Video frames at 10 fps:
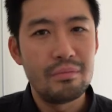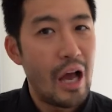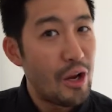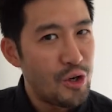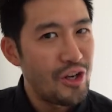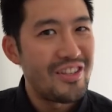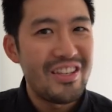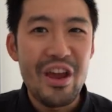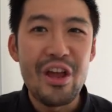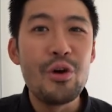I shouldn't
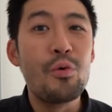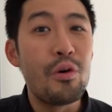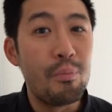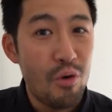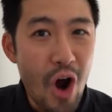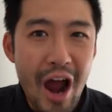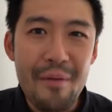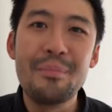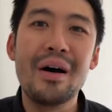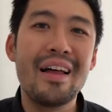say the word
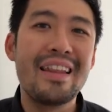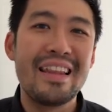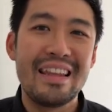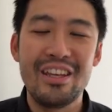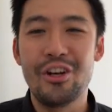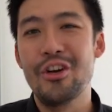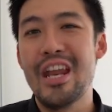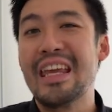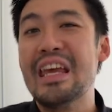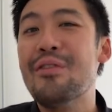bribe, but
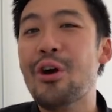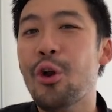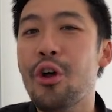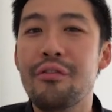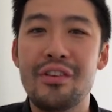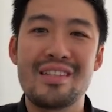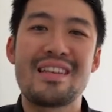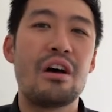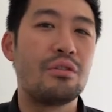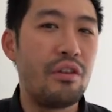they're giving a lot of
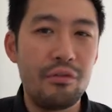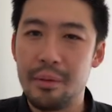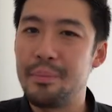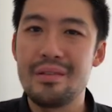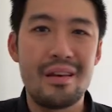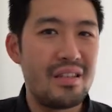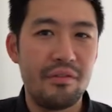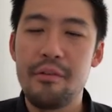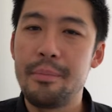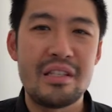discounts, 50%,
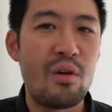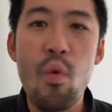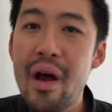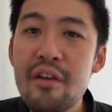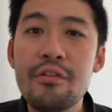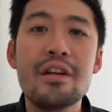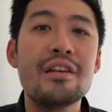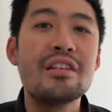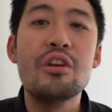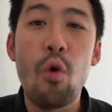70%, whatever it
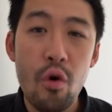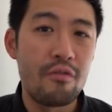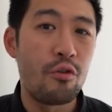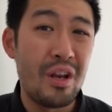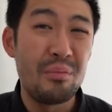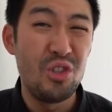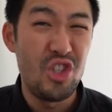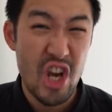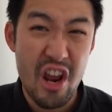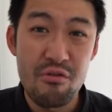is, in order for them to
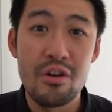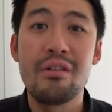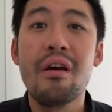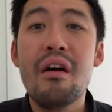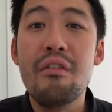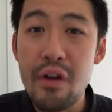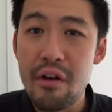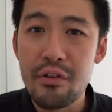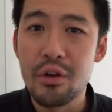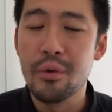generate
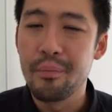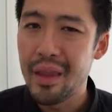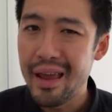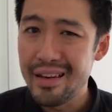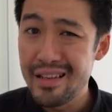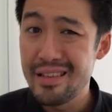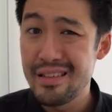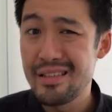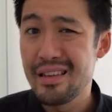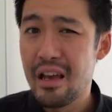revenue. And this
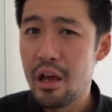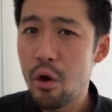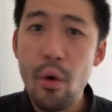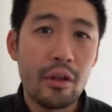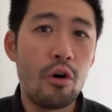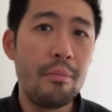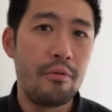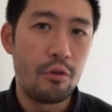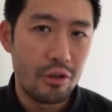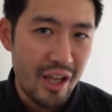is quite common
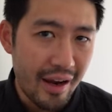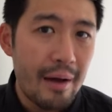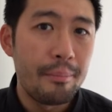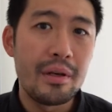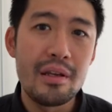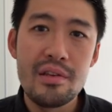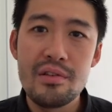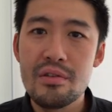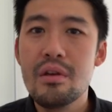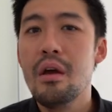for tech companies,